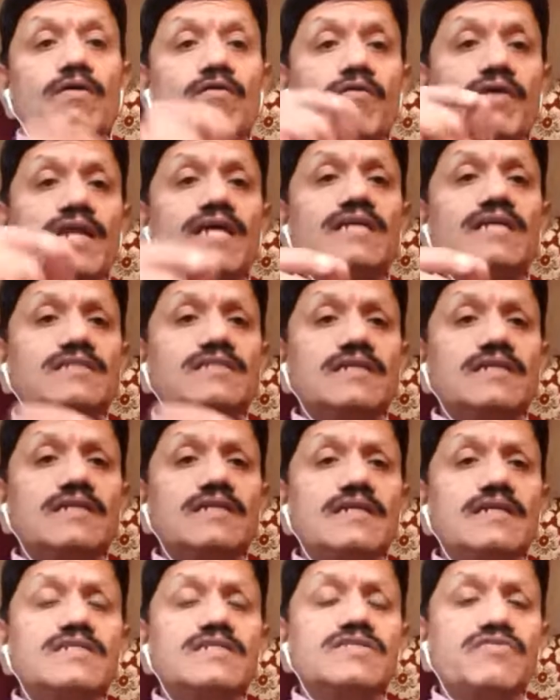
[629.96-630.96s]
Whereas
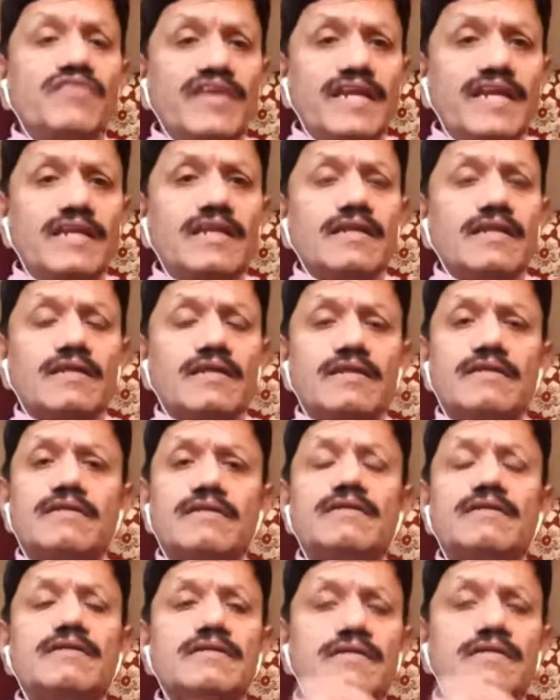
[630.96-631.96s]
in Sweden
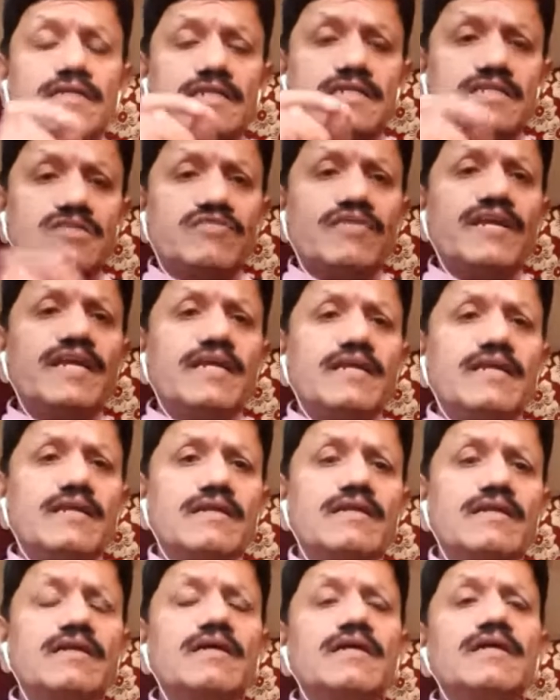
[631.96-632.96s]

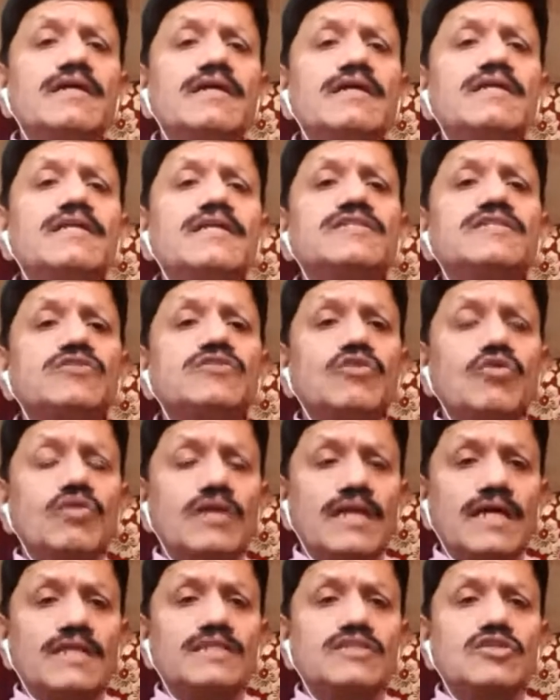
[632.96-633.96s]
it is
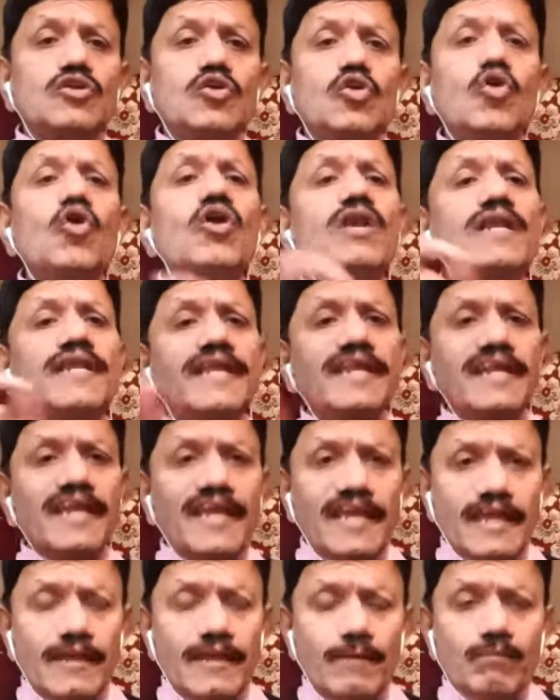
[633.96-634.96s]
known as
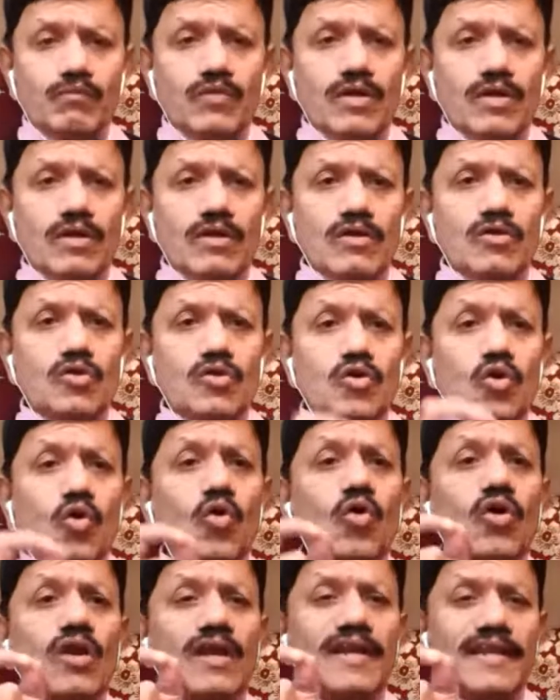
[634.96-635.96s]
Nollnini.
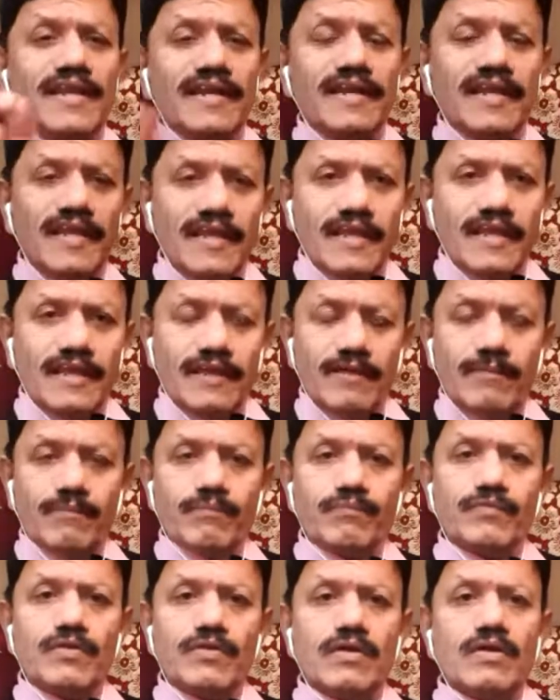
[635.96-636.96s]
Nollnini,
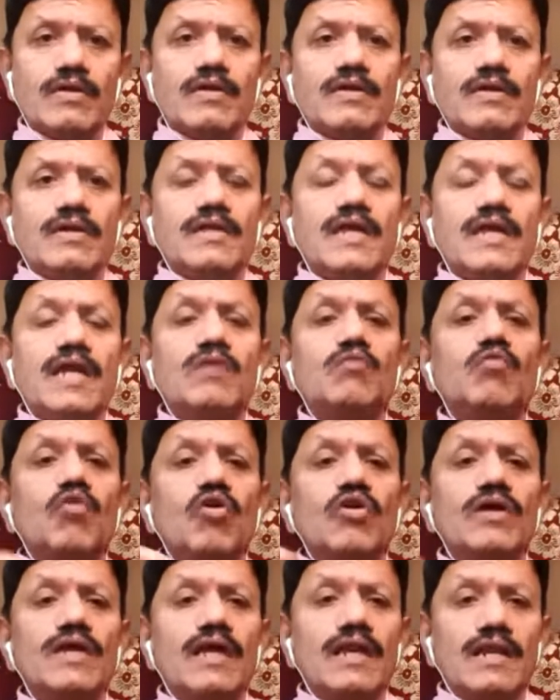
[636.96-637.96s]

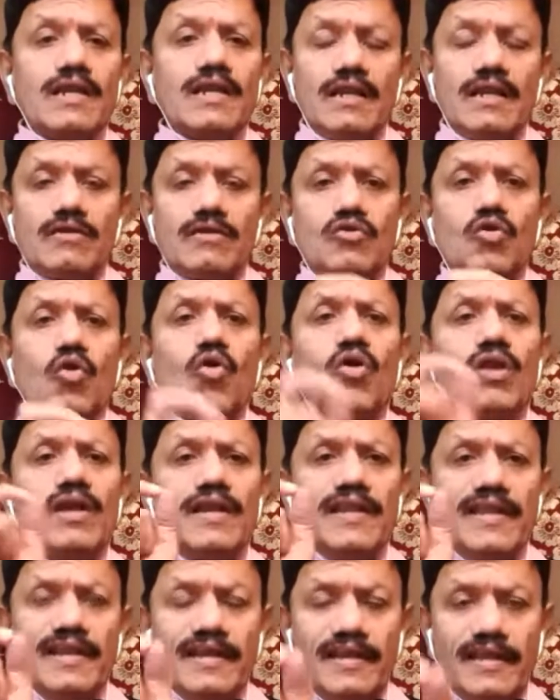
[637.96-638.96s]
Noll,
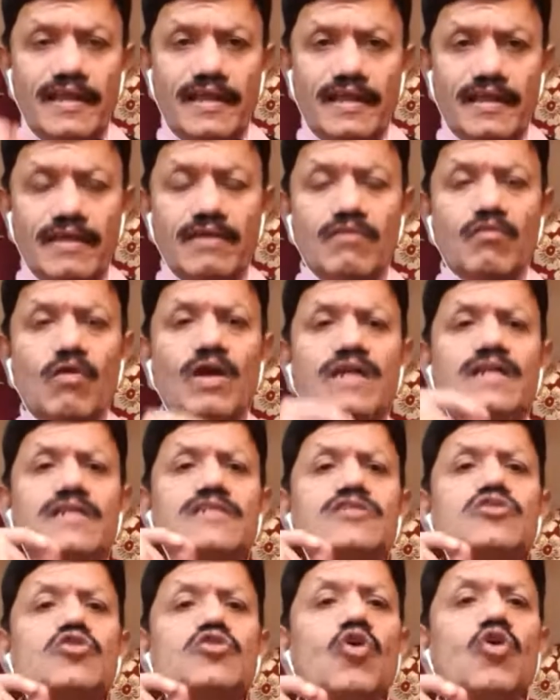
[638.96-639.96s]
Nollnini. What
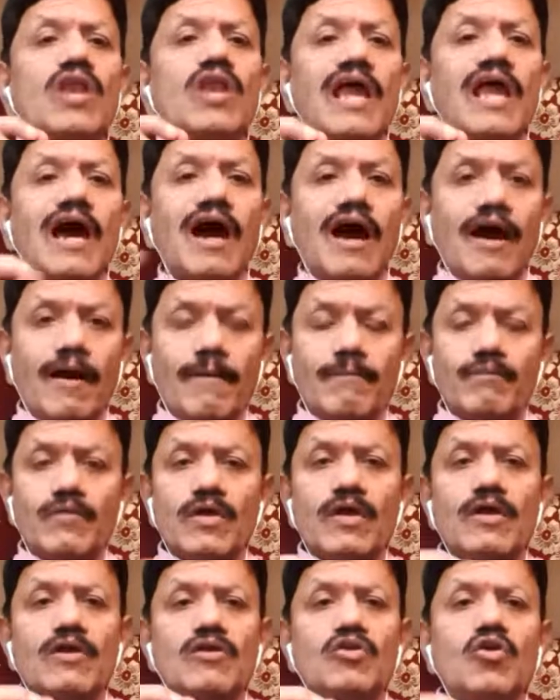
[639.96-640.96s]
is Nolla?
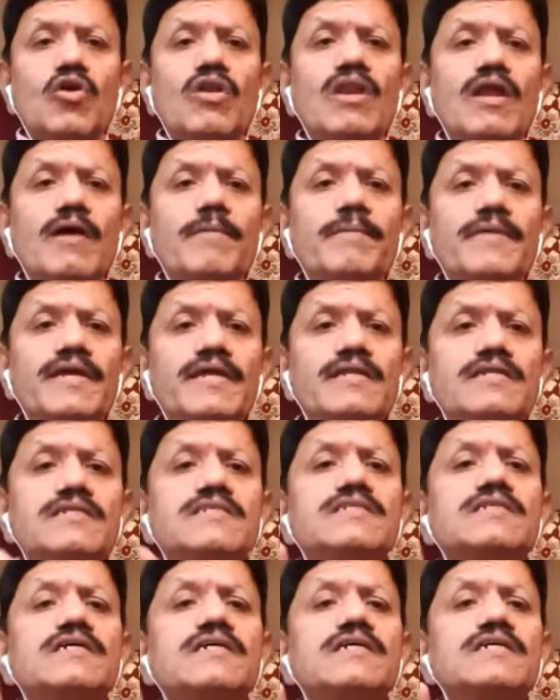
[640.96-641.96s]
Nolla
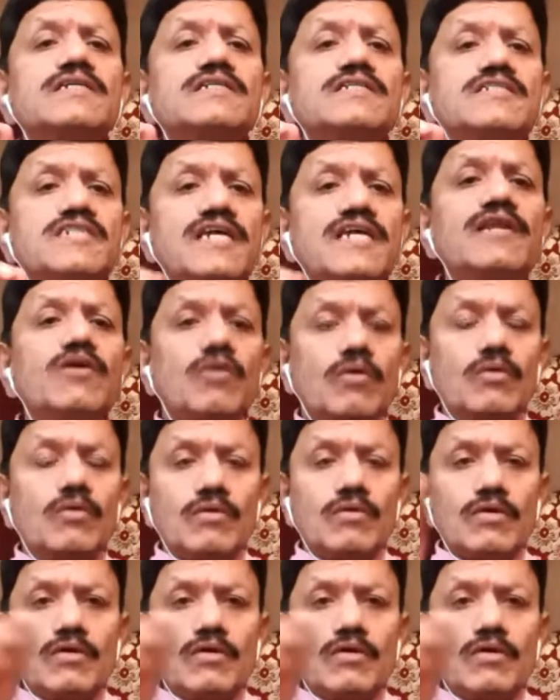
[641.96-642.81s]
means zero.